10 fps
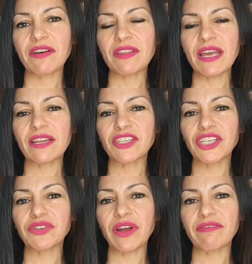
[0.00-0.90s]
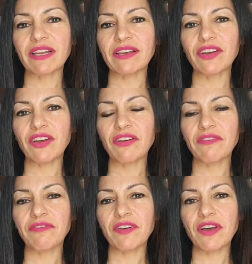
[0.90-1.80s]
Feel the energy traveling
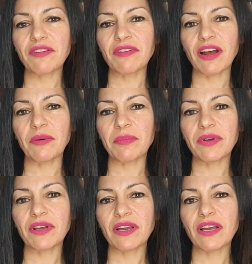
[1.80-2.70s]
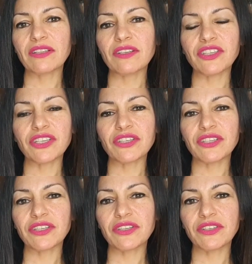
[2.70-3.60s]
further up to
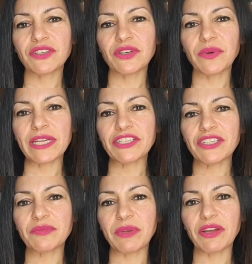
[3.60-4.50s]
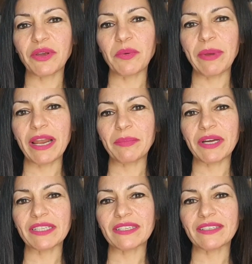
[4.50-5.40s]
just 2 inches below
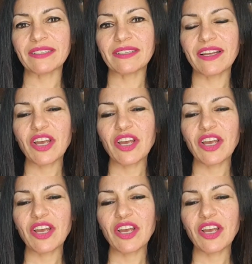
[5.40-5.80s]
belly button,